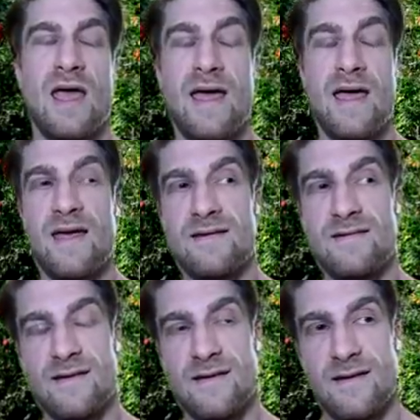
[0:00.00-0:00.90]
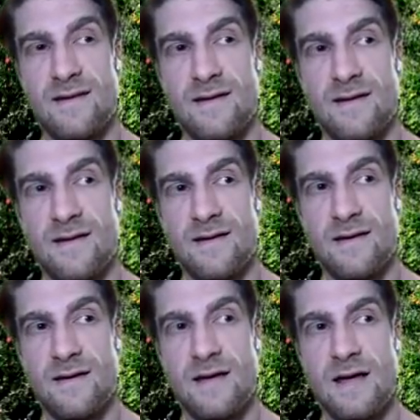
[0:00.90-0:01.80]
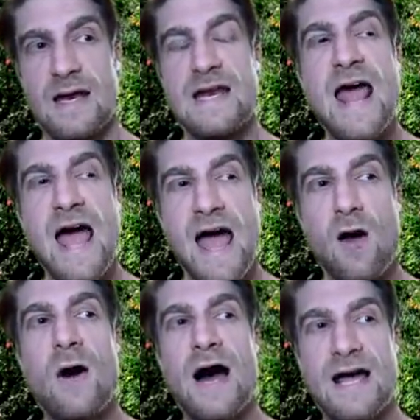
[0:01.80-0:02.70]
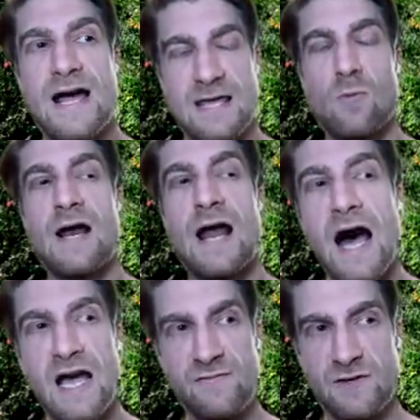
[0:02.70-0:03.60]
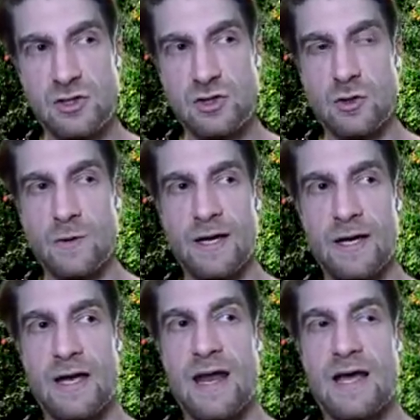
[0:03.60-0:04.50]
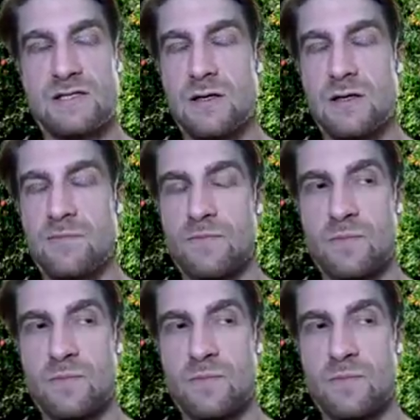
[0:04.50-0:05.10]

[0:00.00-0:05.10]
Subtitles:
And now I think what Hive is doing and has the